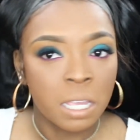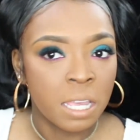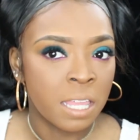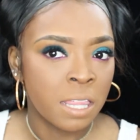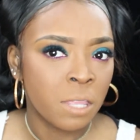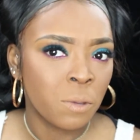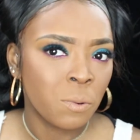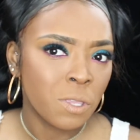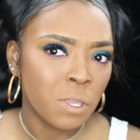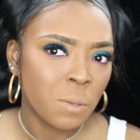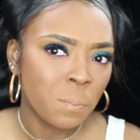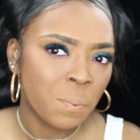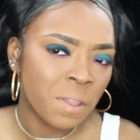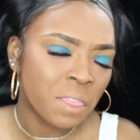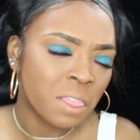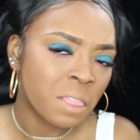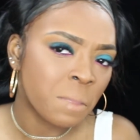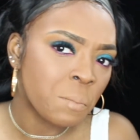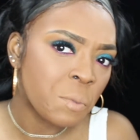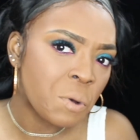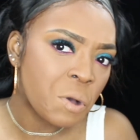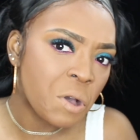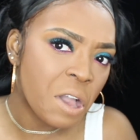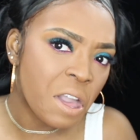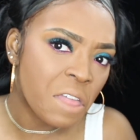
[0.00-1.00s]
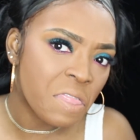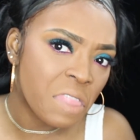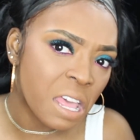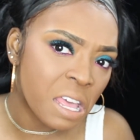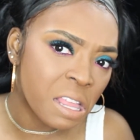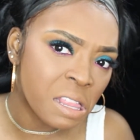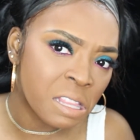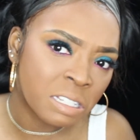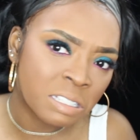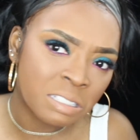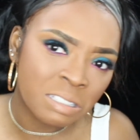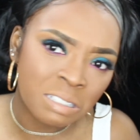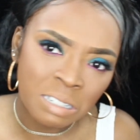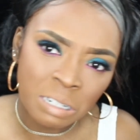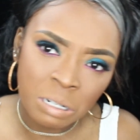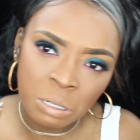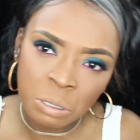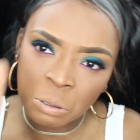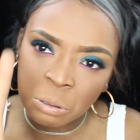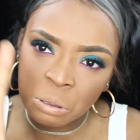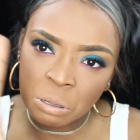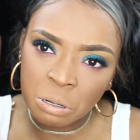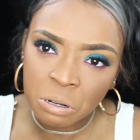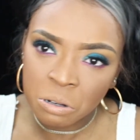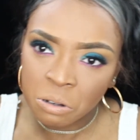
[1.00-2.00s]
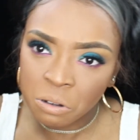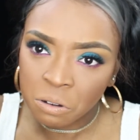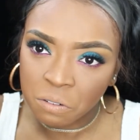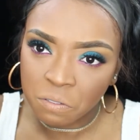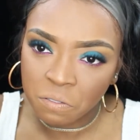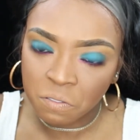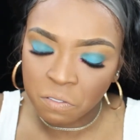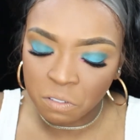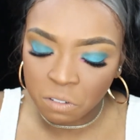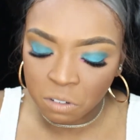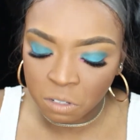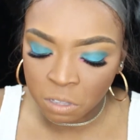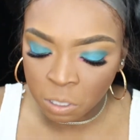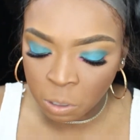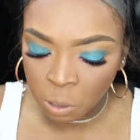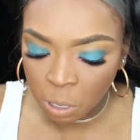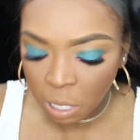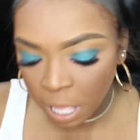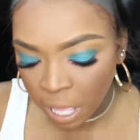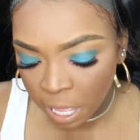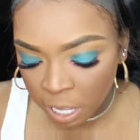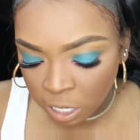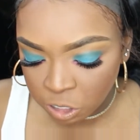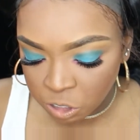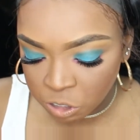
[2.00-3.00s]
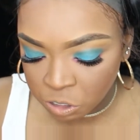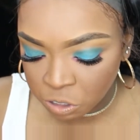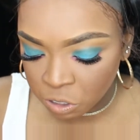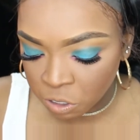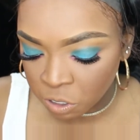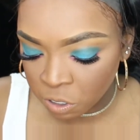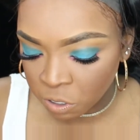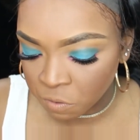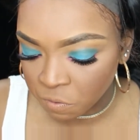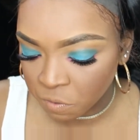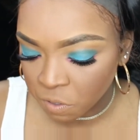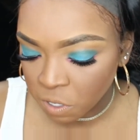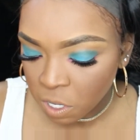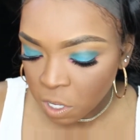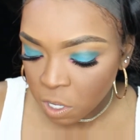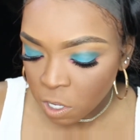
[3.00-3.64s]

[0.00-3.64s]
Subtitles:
And then when you put them on, they look extra.